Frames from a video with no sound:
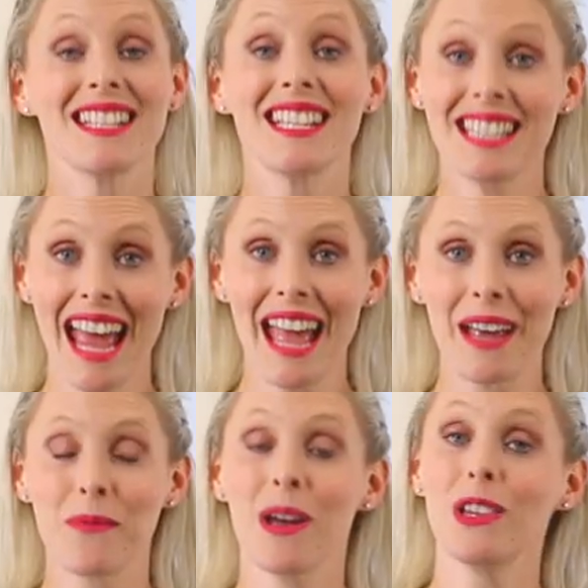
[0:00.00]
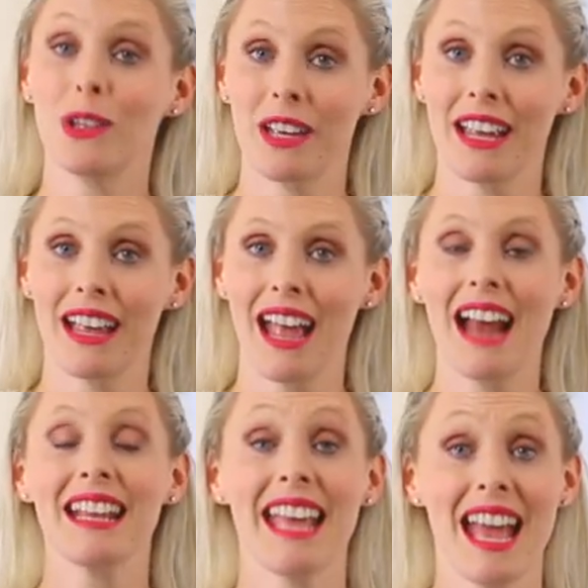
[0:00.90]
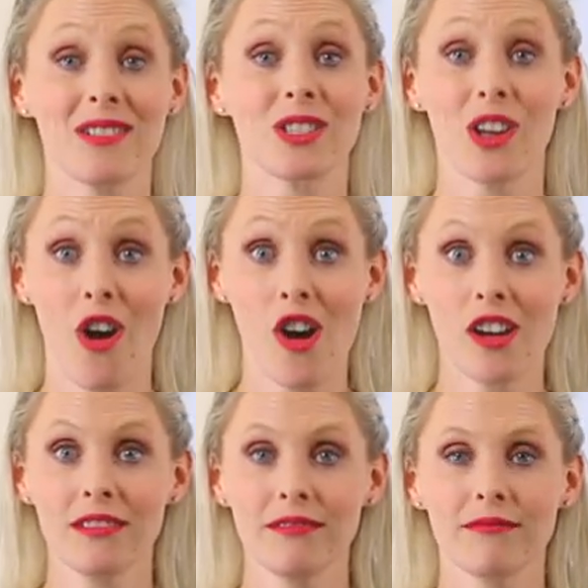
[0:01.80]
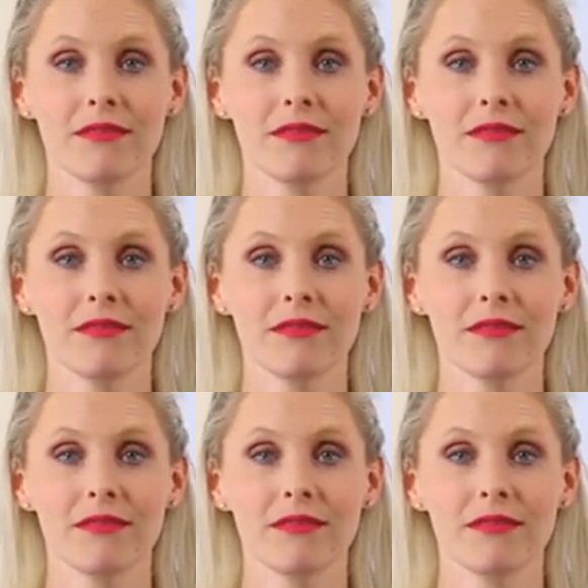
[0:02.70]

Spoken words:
Today, we're looking at counting on.